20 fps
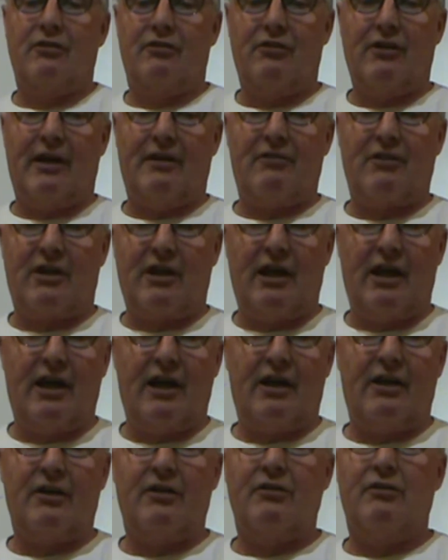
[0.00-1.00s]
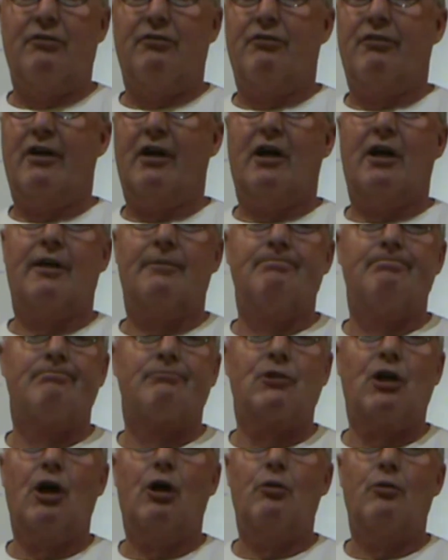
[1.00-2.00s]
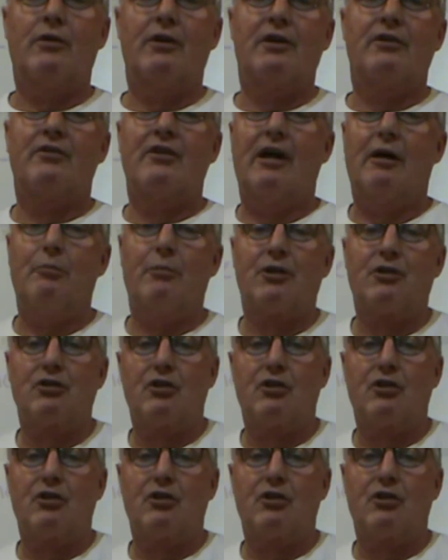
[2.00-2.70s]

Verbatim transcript: If you have a can of um, Coke, it's how much